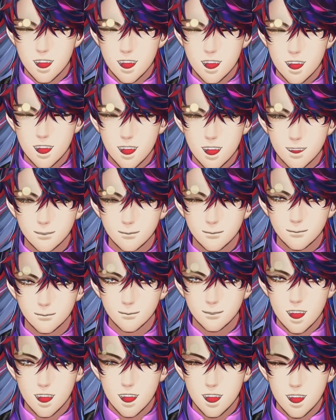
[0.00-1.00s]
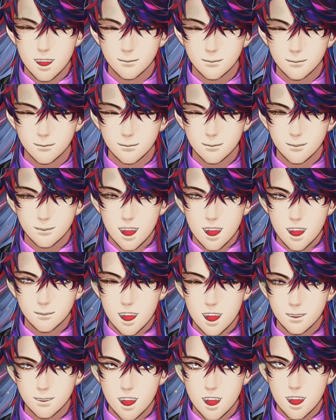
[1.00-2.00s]
I don't, didn't work
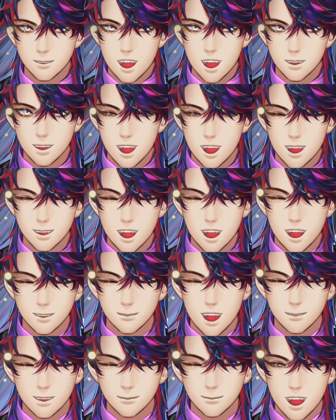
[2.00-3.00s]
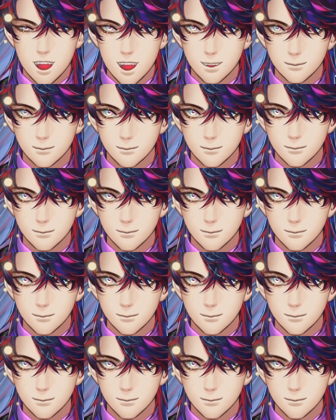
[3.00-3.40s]
up that much sweat, but still